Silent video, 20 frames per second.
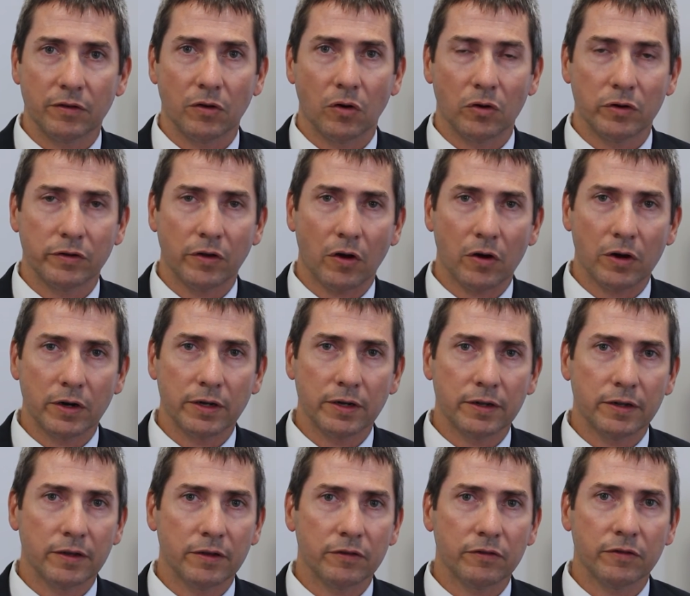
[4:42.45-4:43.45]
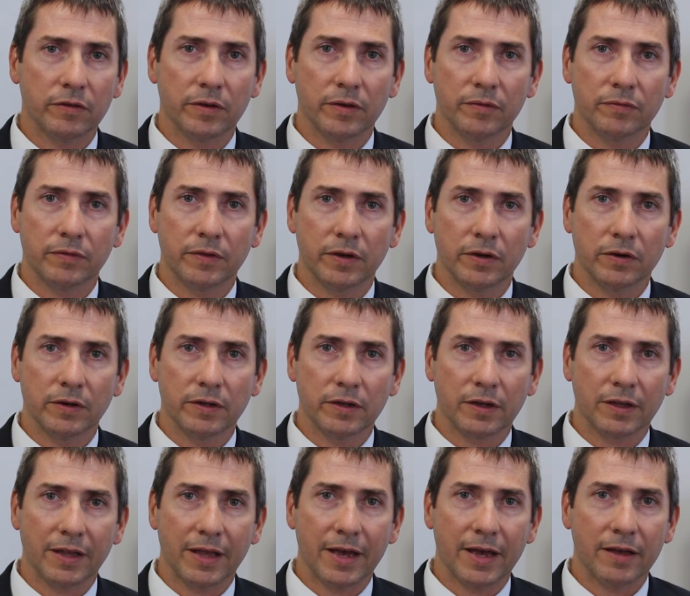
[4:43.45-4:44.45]
or tardiness if they're in a
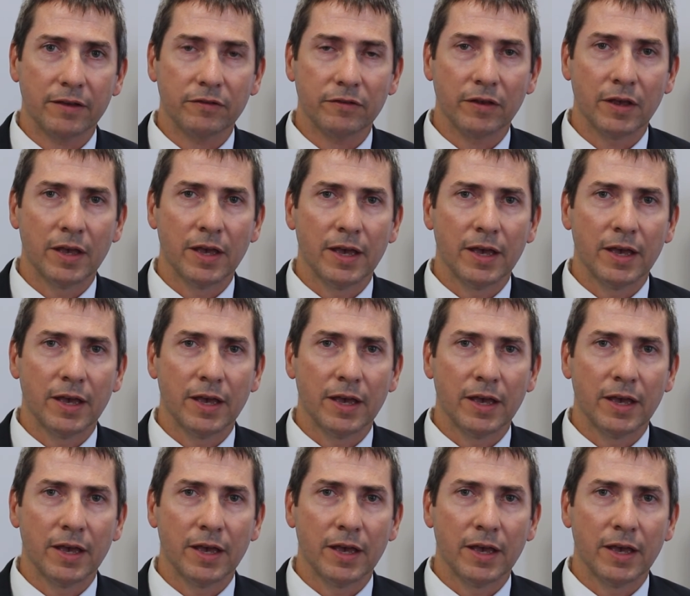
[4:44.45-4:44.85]
class